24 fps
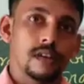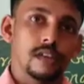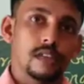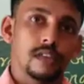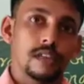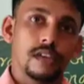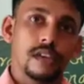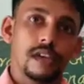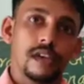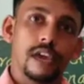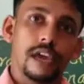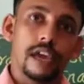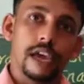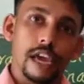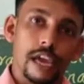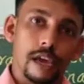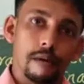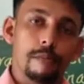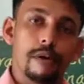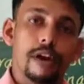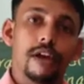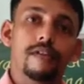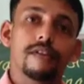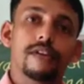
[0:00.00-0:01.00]
The
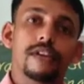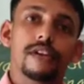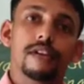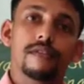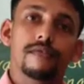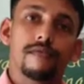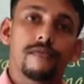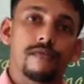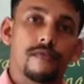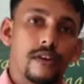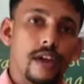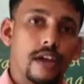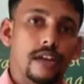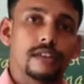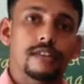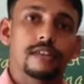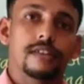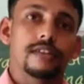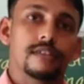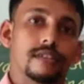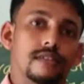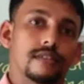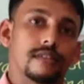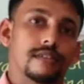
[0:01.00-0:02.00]
abiotic
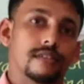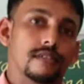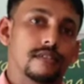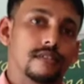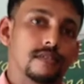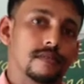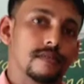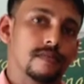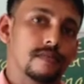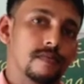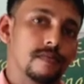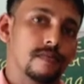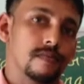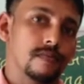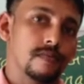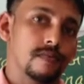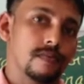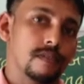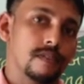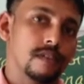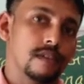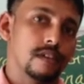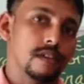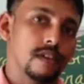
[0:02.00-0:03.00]
factors,
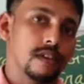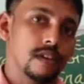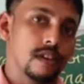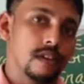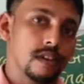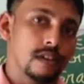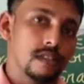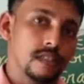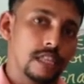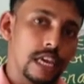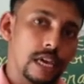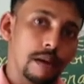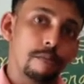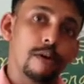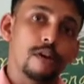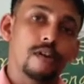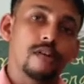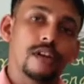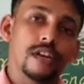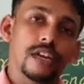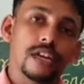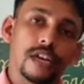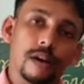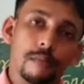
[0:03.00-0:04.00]
the
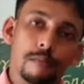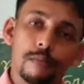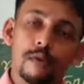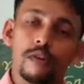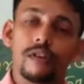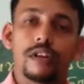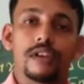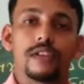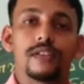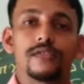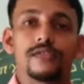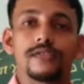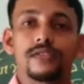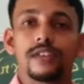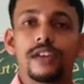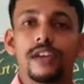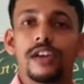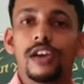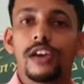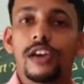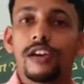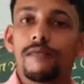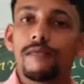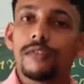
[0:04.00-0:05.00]
abiotic components,
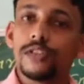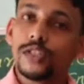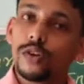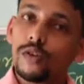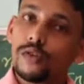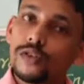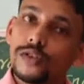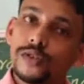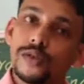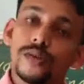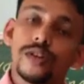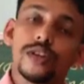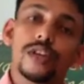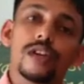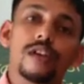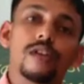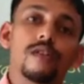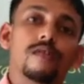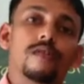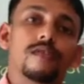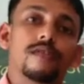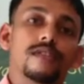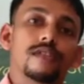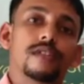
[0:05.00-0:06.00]
which also
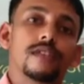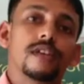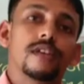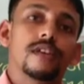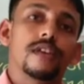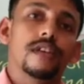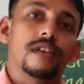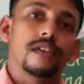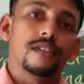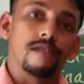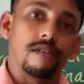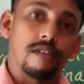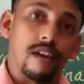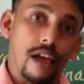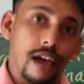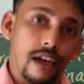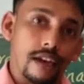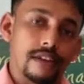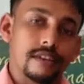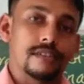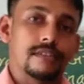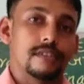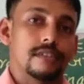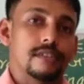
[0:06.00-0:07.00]
includes the
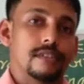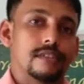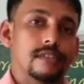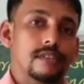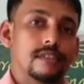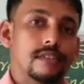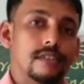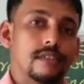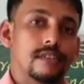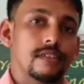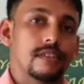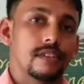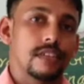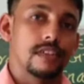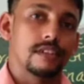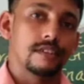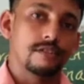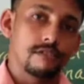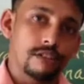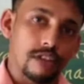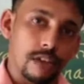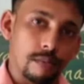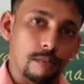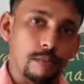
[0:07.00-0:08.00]
light, the
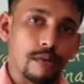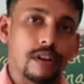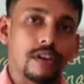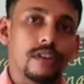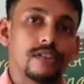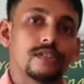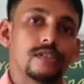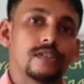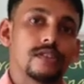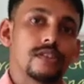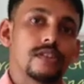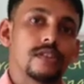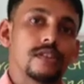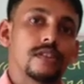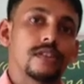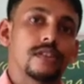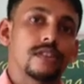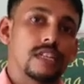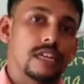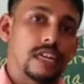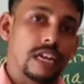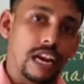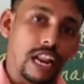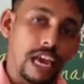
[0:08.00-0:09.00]
temperature,
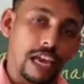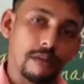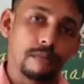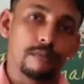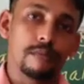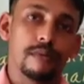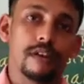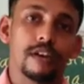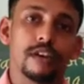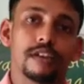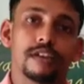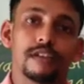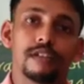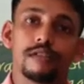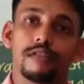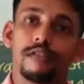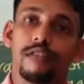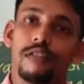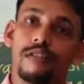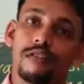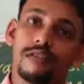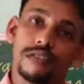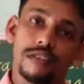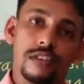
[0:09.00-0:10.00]
the climate,
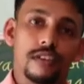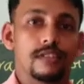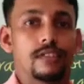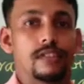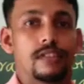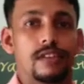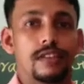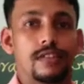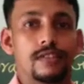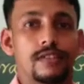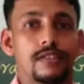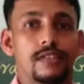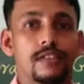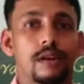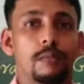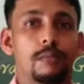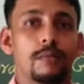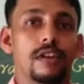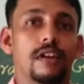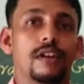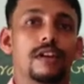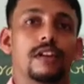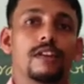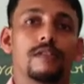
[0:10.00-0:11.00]
all these things
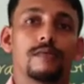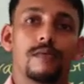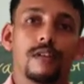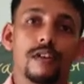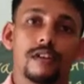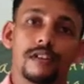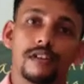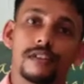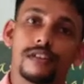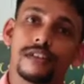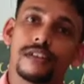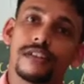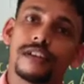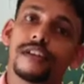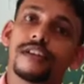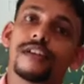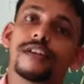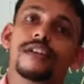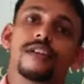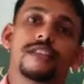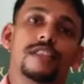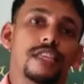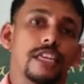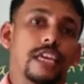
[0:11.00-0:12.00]
coming under what?
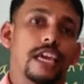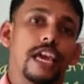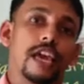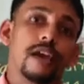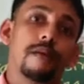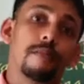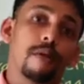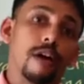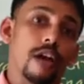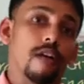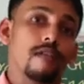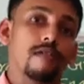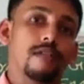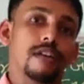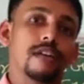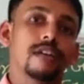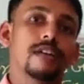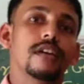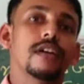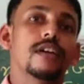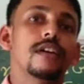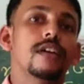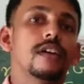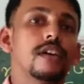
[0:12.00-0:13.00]
The
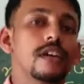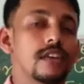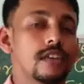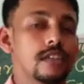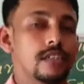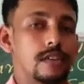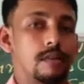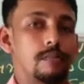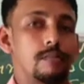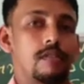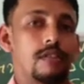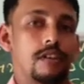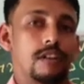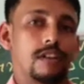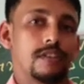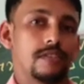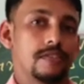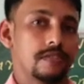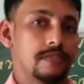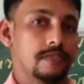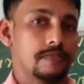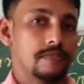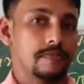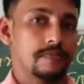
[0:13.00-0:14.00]
abiotic
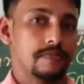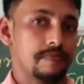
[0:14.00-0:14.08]
components.